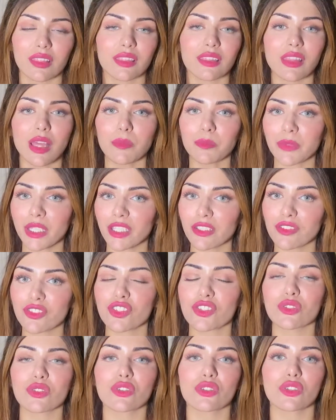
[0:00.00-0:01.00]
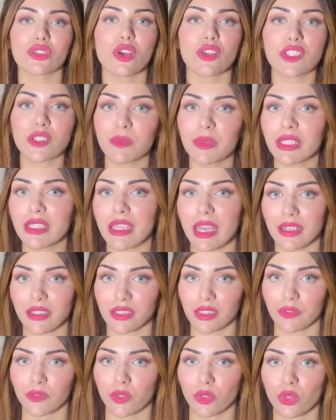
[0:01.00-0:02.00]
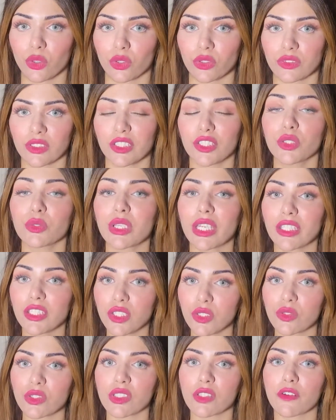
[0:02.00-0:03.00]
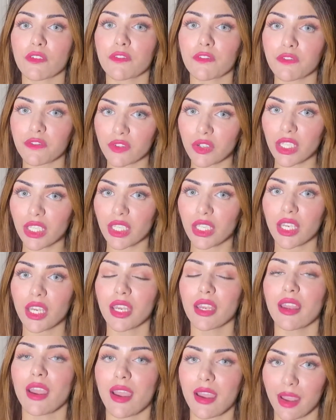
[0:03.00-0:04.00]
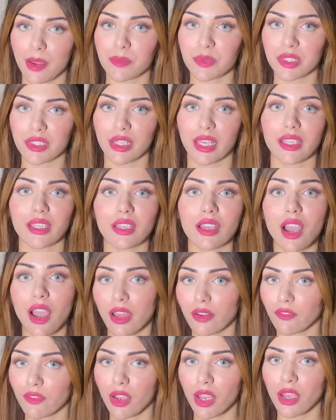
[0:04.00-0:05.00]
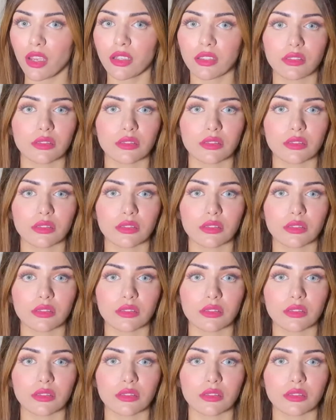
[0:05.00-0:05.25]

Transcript: Thumbnails should not be that difficult. You can use free apps like Canva.